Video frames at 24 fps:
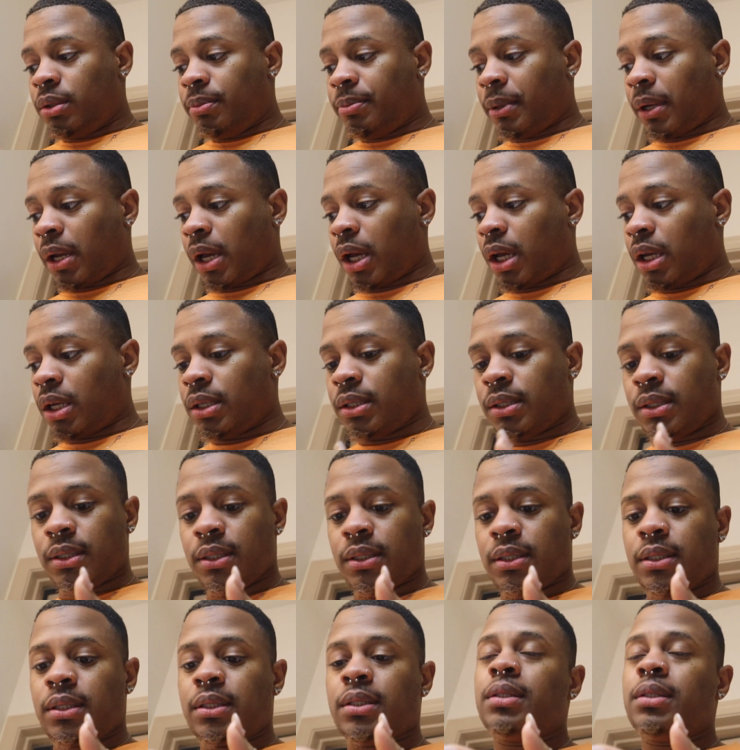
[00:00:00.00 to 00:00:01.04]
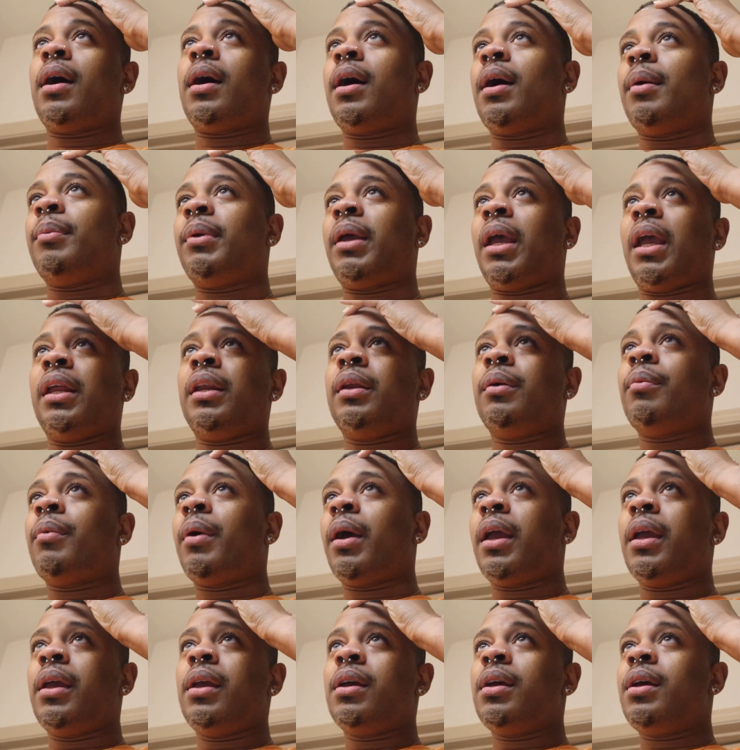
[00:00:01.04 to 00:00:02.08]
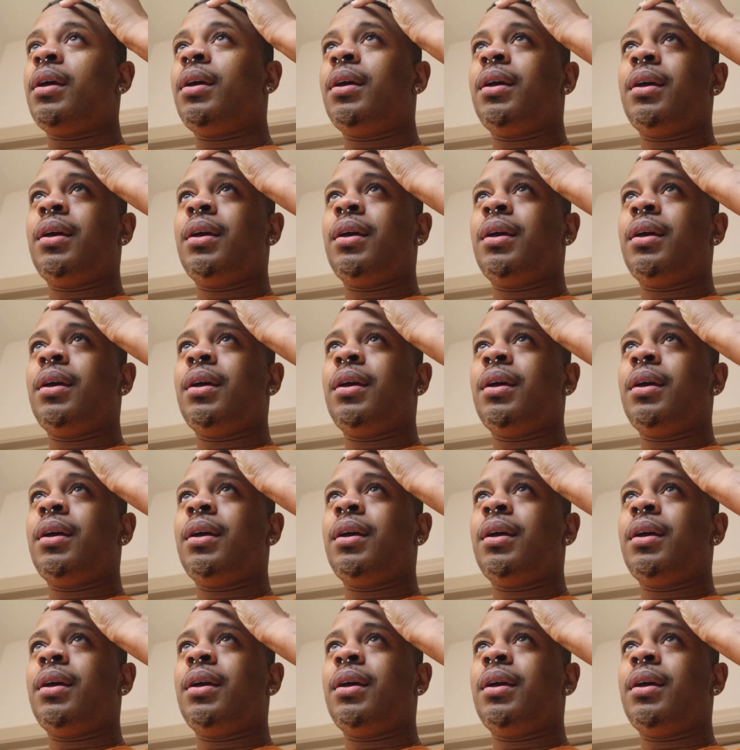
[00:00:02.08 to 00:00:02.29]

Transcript: because I'm gaining weight.